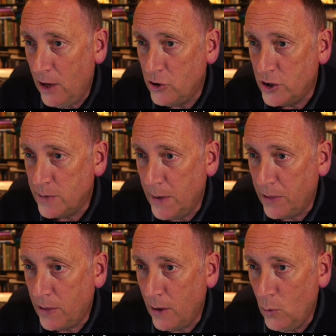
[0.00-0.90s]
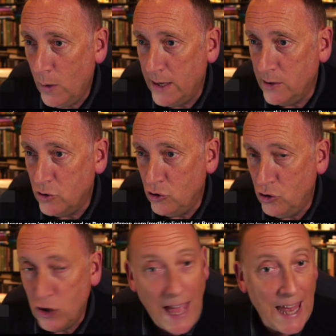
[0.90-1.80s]
Smith, who is
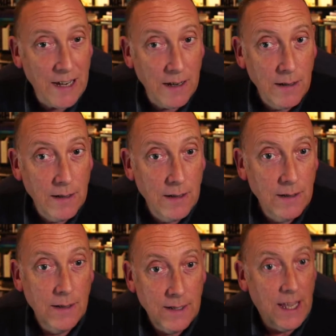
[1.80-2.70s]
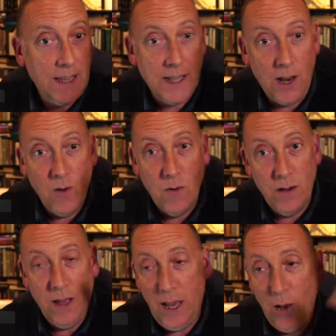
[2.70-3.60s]
Jan, says hello.
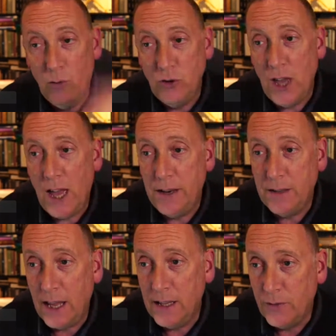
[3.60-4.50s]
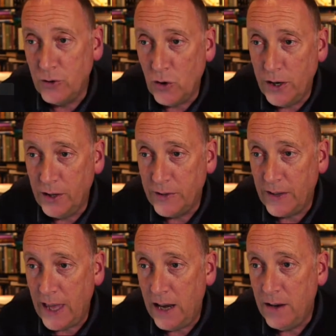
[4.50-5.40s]
Hello, Jan. Thanks for joining us
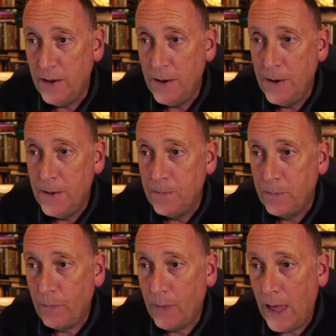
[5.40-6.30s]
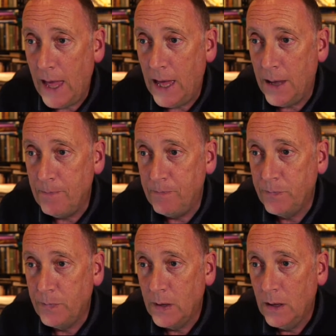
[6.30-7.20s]
again. Um,
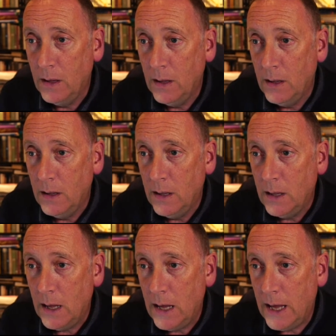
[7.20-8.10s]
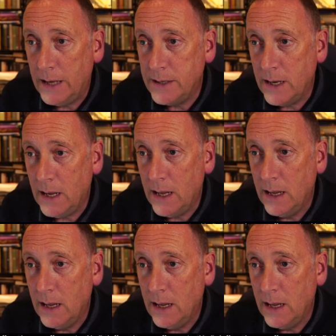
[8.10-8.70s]
and uh,